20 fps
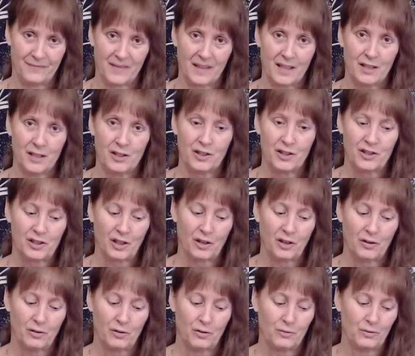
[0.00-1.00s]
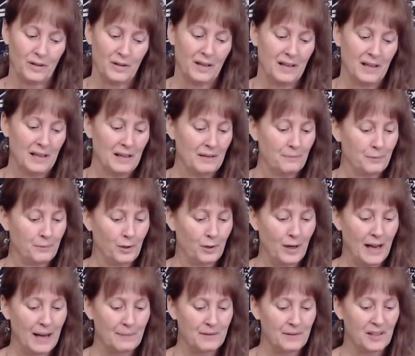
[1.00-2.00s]
So
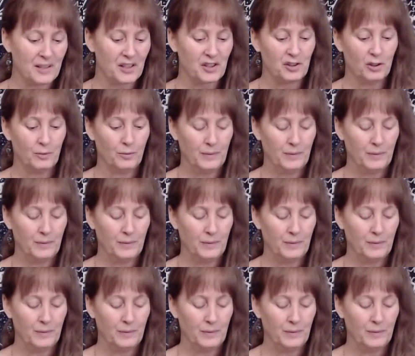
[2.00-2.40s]
perhaps this new